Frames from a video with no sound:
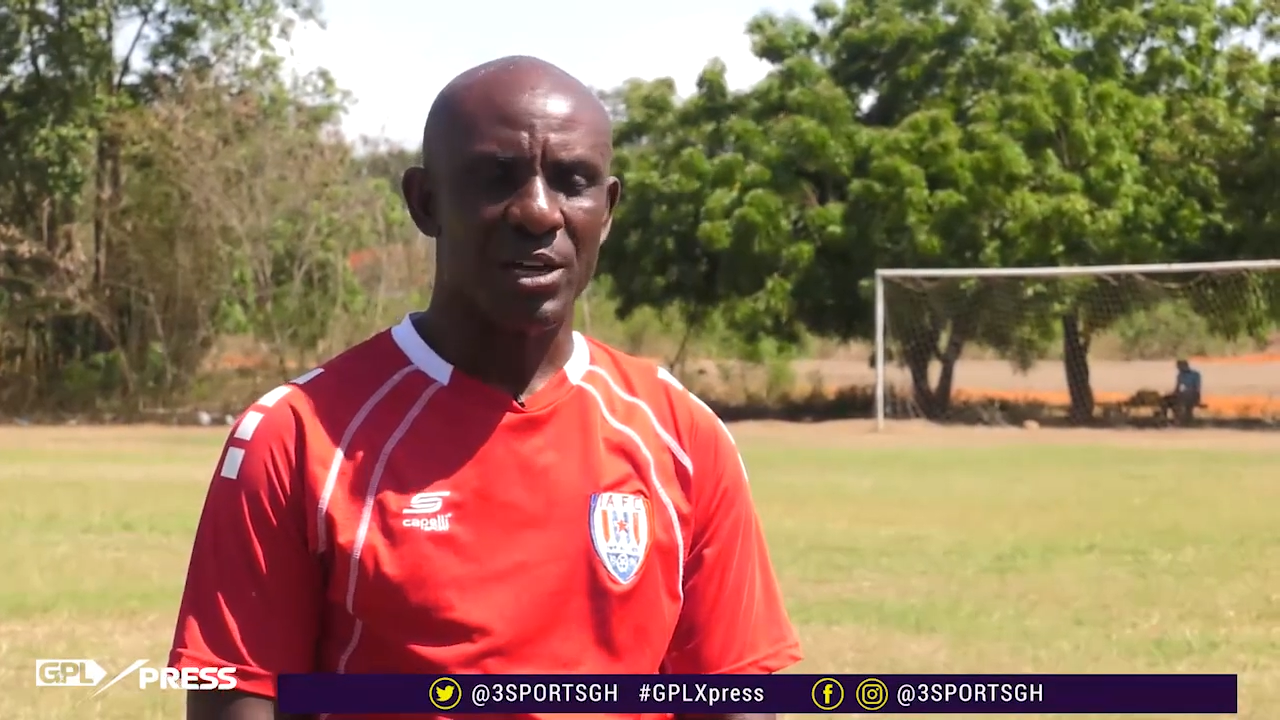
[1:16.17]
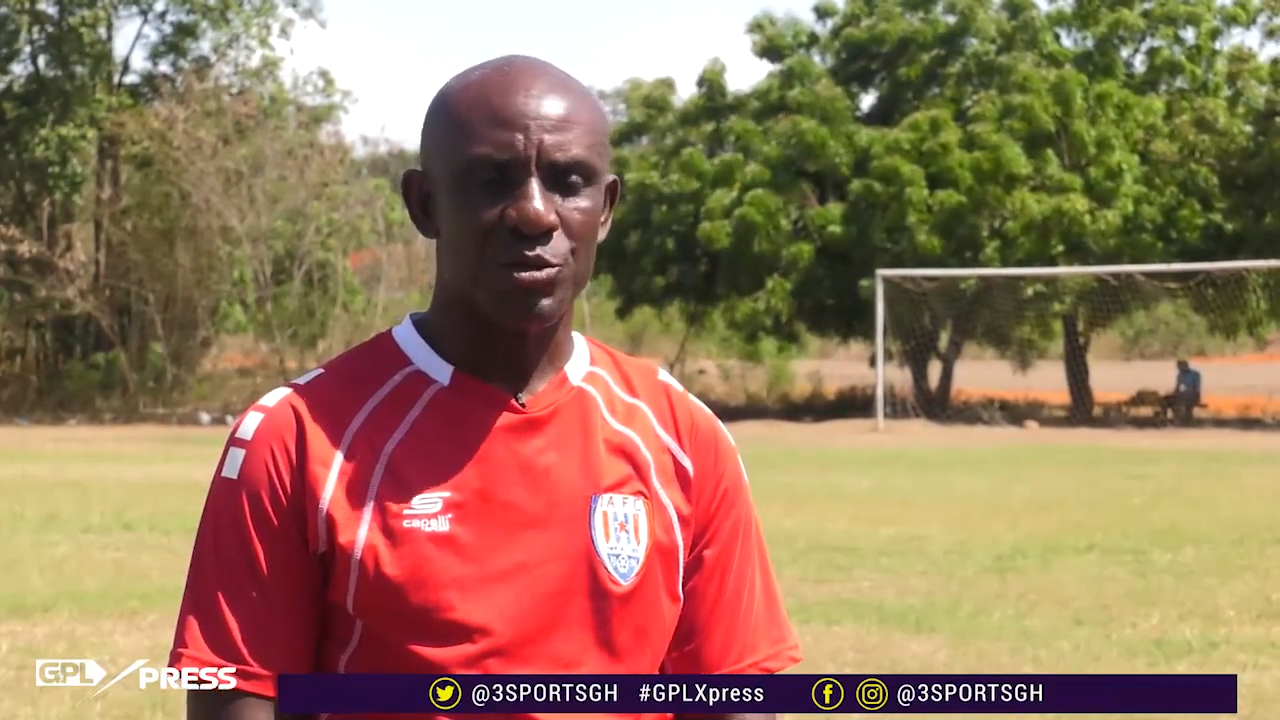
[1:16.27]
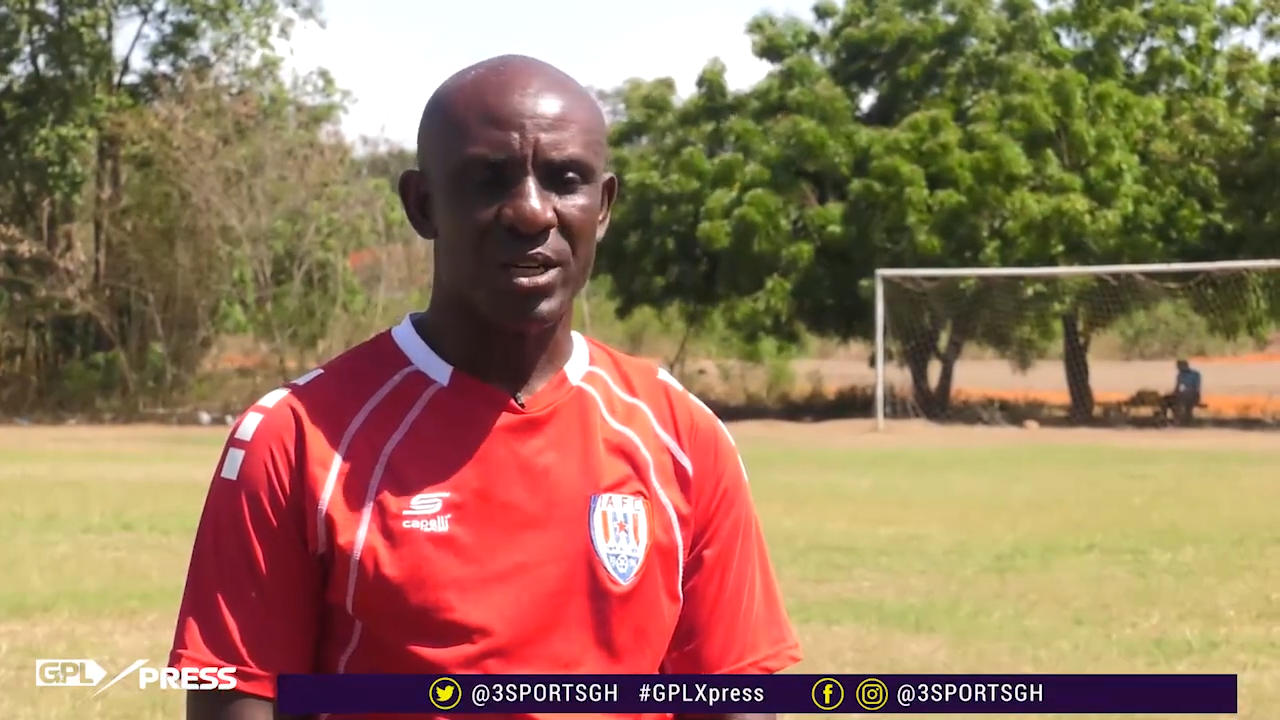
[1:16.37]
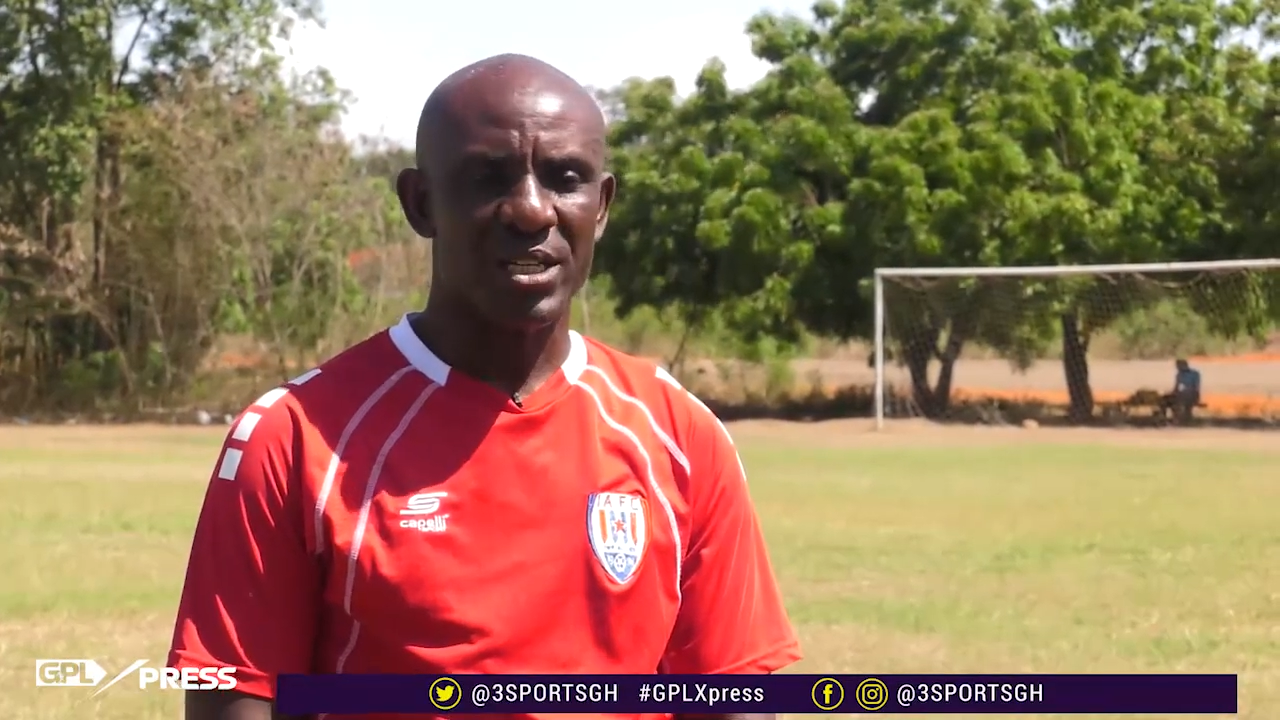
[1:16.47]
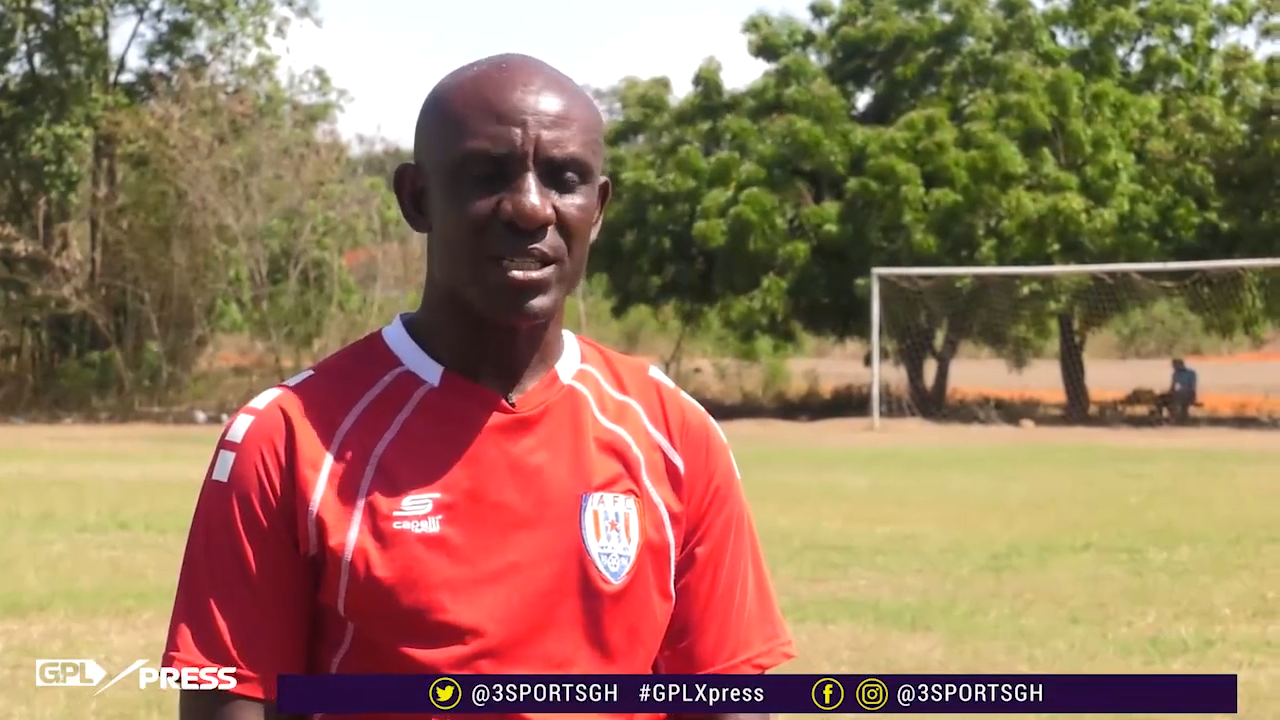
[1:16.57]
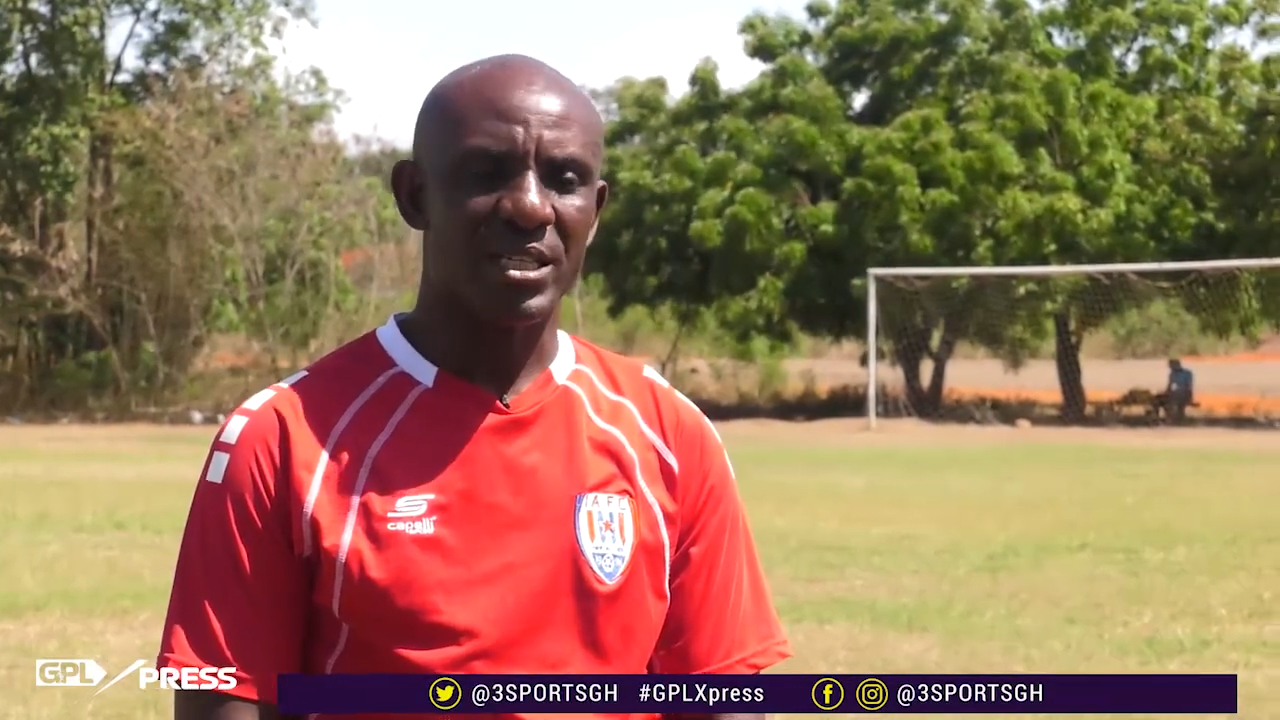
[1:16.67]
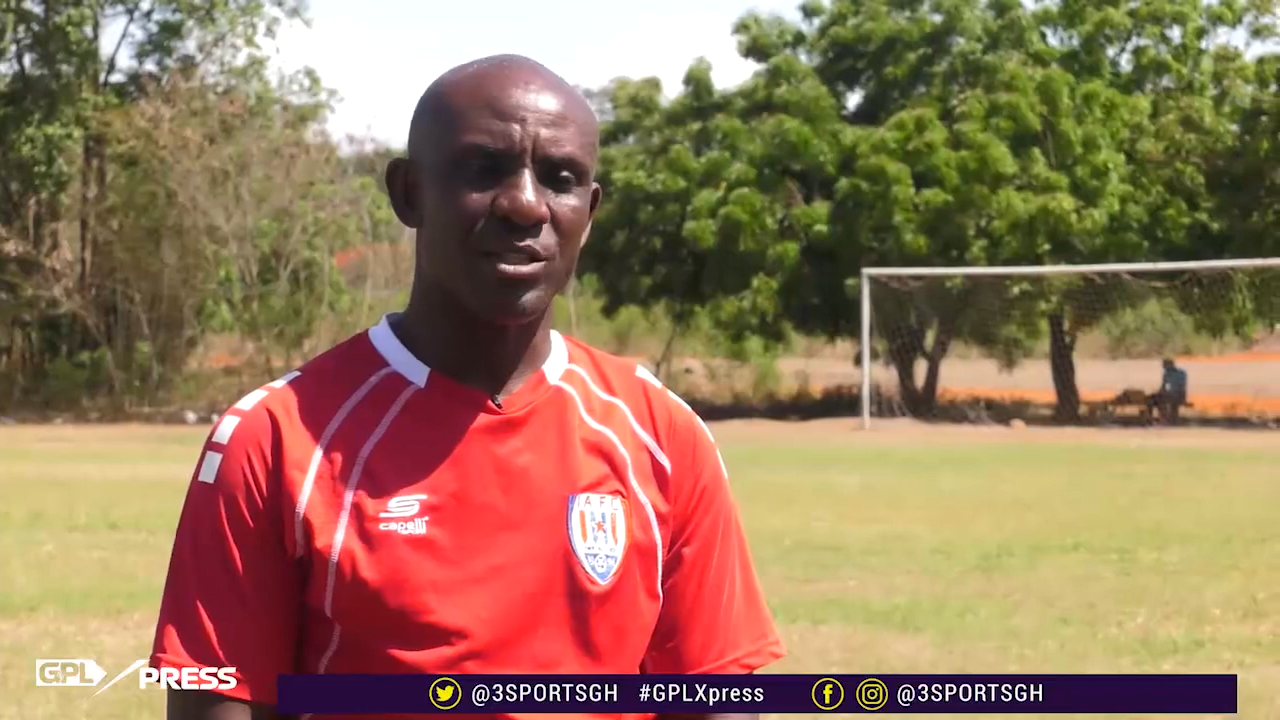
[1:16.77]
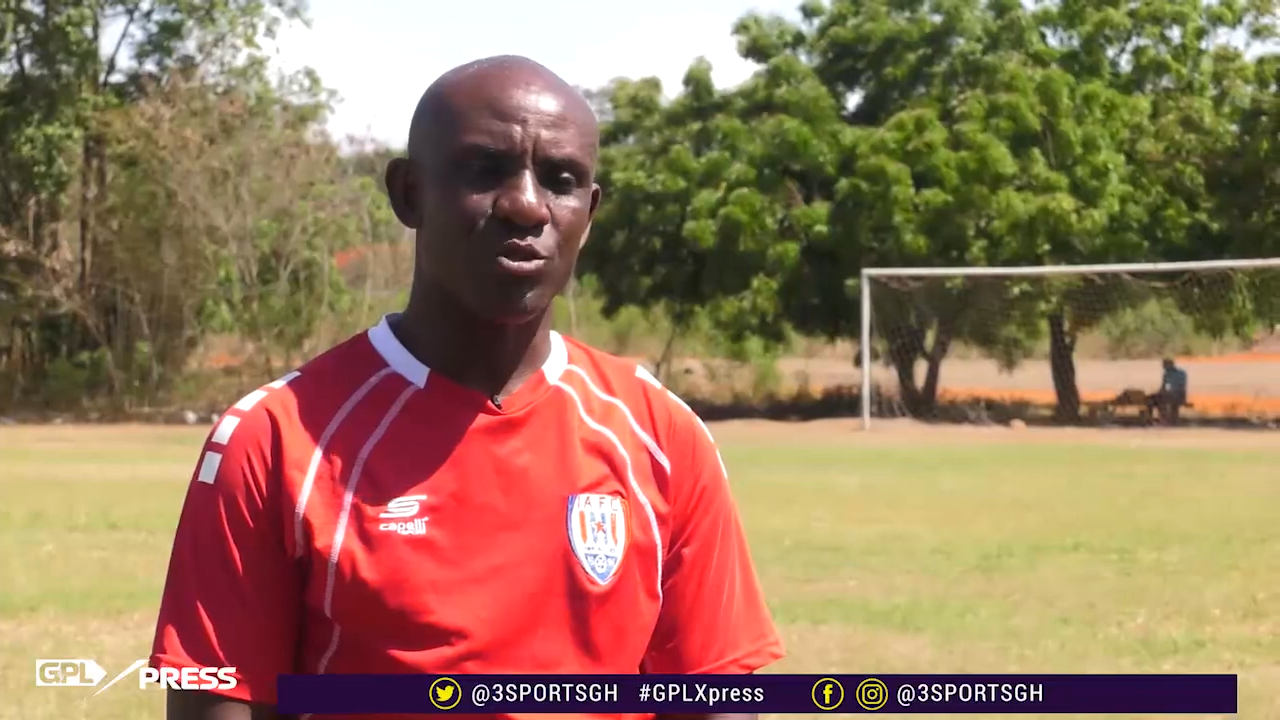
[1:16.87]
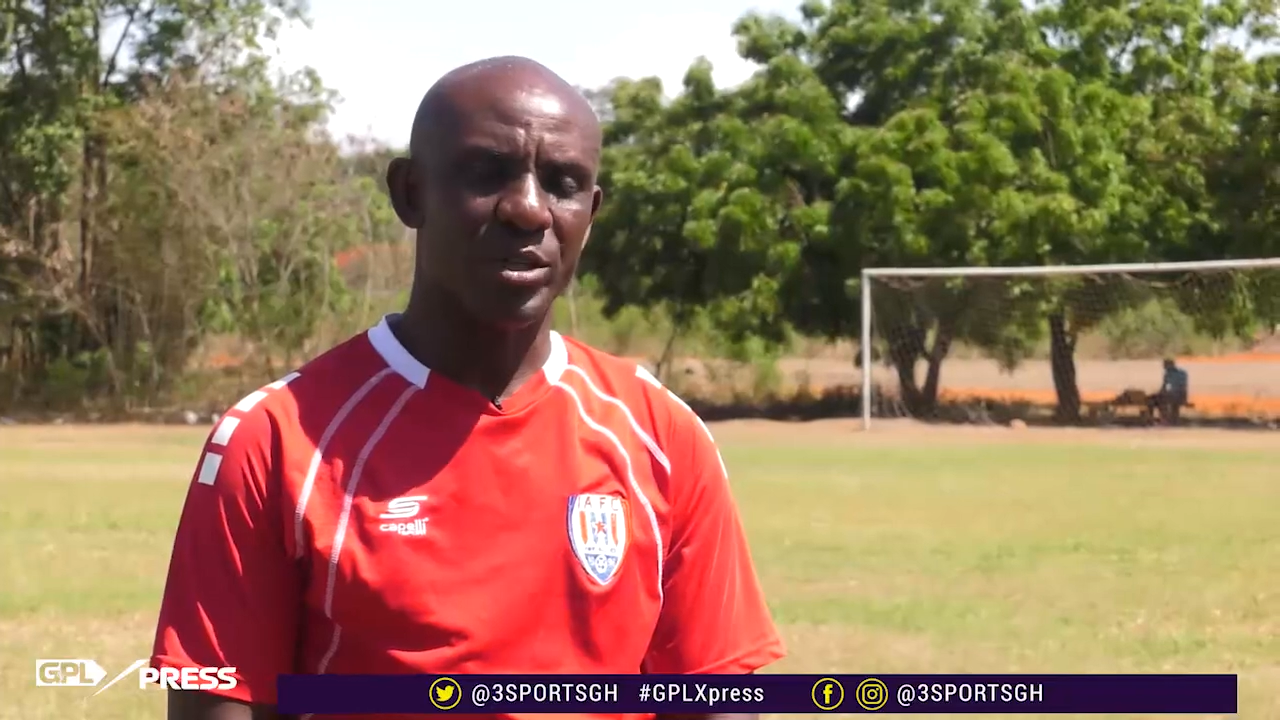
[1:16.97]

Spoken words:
As you can see